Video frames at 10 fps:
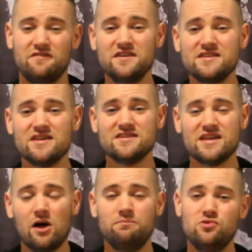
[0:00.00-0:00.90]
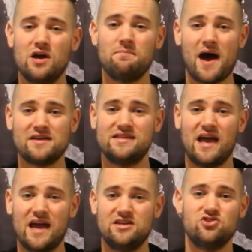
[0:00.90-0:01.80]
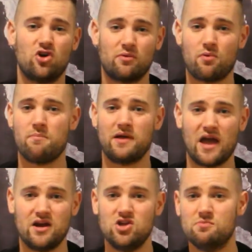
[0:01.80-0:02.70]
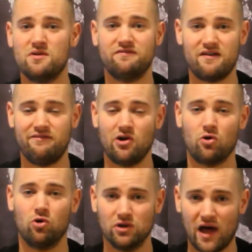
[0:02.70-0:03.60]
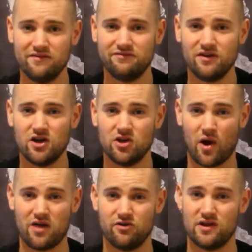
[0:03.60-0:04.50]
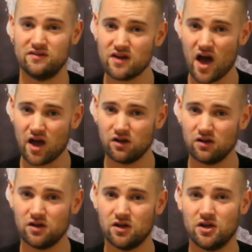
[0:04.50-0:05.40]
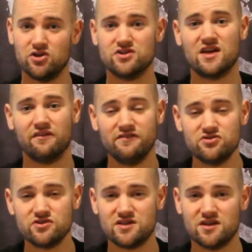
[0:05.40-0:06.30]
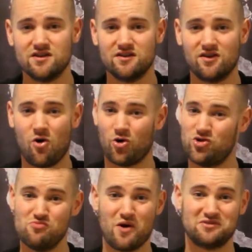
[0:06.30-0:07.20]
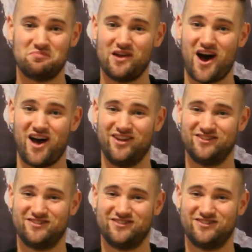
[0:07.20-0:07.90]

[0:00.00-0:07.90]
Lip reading: this doesn't help you get past the anti-drug propaganda you've been fed for your whole life, you're either in denial, you're self-interested, or you must be high.